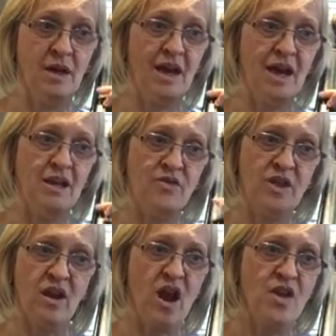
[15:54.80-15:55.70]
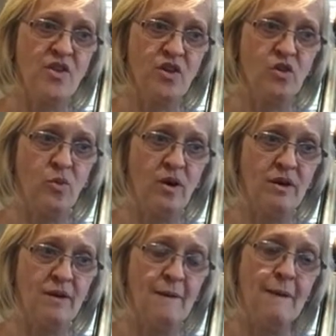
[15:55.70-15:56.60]
And I think either could work.
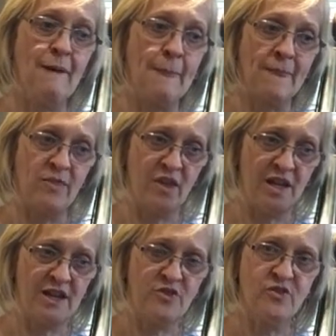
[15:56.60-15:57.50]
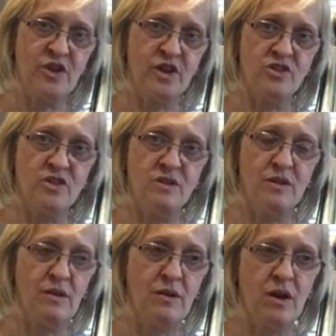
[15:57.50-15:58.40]
The lift version
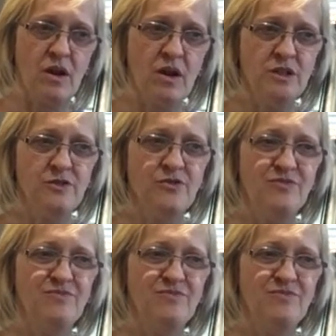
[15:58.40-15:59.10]
kind of